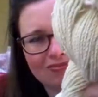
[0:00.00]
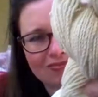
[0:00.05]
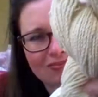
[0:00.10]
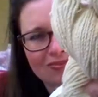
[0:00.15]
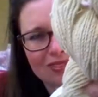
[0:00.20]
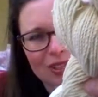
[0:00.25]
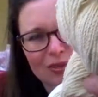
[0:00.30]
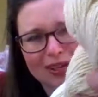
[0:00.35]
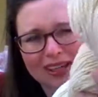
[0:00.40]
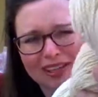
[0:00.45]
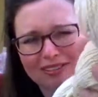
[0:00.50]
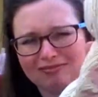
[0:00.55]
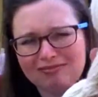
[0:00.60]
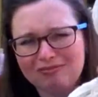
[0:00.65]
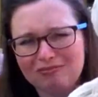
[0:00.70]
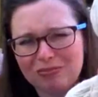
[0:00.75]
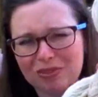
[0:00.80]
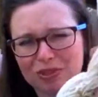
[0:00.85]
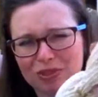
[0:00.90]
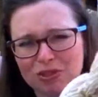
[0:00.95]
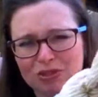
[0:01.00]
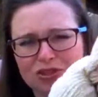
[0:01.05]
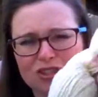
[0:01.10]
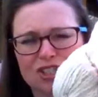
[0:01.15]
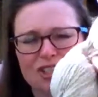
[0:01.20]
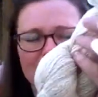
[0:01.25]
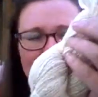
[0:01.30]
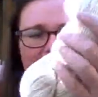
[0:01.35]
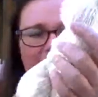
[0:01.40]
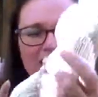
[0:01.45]
quite
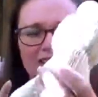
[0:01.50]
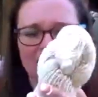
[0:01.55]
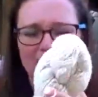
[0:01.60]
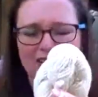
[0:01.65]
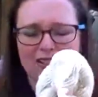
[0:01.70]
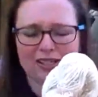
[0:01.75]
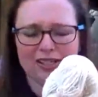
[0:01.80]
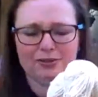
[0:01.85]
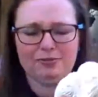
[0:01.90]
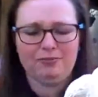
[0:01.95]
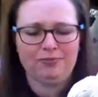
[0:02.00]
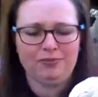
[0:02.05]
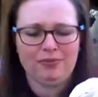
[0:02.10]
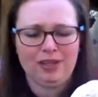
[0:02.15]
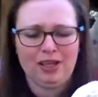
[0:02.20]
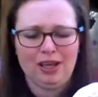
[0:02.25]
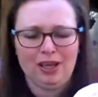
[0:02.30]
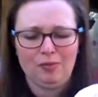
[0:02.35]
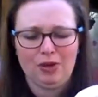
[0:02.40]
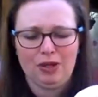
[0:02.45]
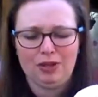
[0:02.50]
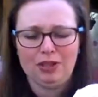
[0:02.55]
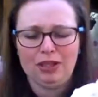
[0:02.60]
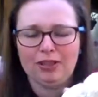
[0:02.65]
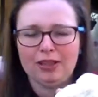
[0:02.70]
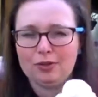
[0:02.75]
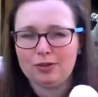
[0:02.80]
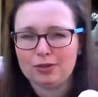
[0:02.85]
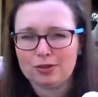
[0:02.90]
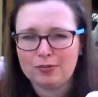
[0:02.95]
crunchy. I think
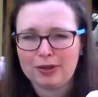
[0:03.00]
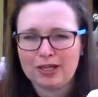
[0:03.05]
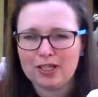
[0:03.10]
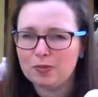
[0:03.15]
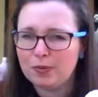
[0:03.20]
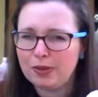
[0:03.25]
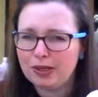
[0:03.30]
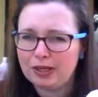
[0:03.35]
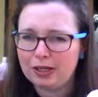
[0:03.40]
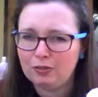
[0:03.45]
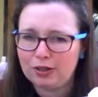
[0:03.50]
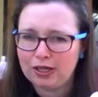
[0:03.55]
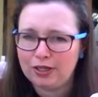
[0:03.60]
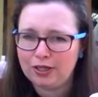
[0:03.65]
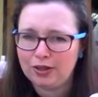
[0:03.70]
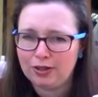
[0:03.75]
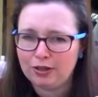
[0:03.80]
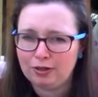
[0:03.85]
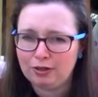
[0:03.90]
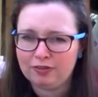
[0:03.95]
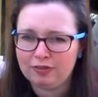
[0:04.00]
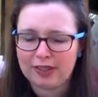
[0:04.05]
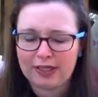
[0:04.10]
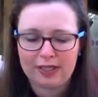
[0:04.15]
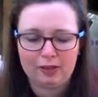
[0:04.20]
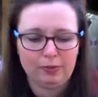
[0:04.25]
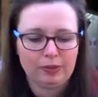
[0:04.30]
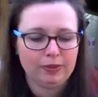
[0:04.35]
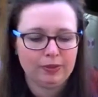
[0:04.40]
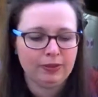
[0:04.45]
that was my spinning rather than the
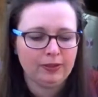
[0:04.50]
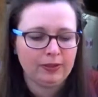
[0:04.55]
fibre.